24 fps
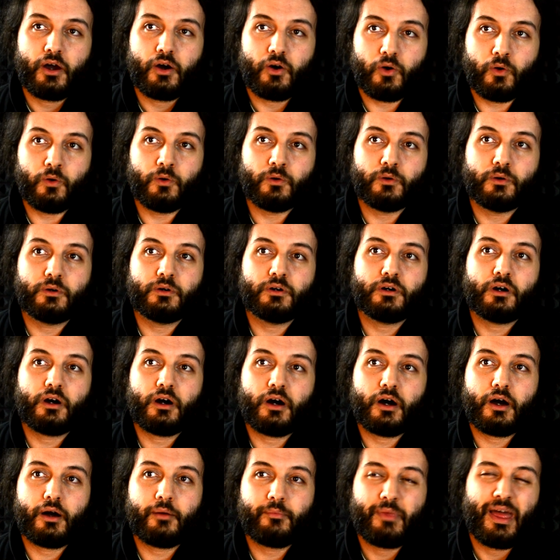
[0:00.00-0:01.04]
Or
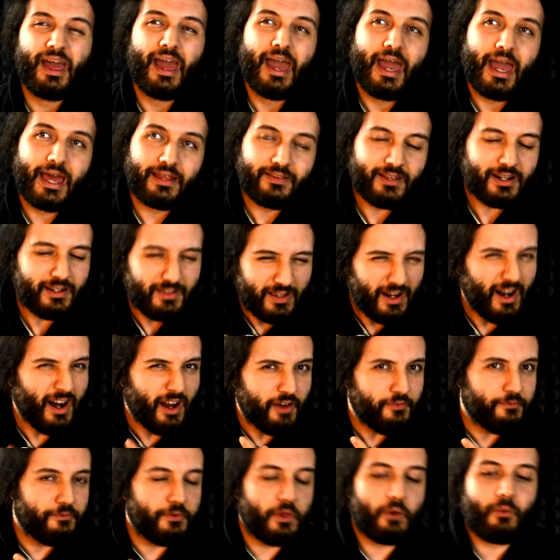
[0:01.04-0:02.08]
uh, there, are
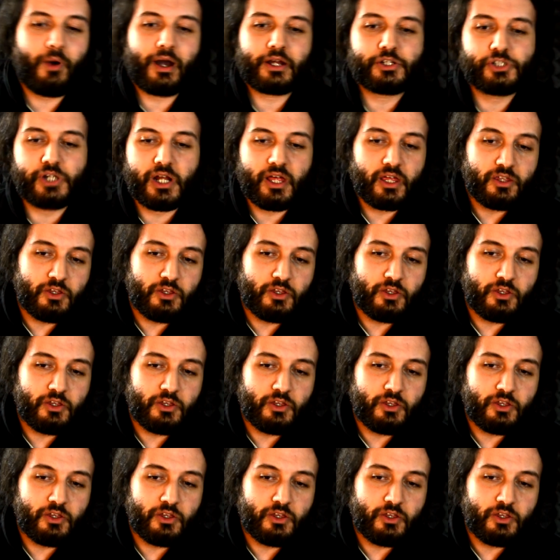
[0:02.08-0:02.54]
a few actually.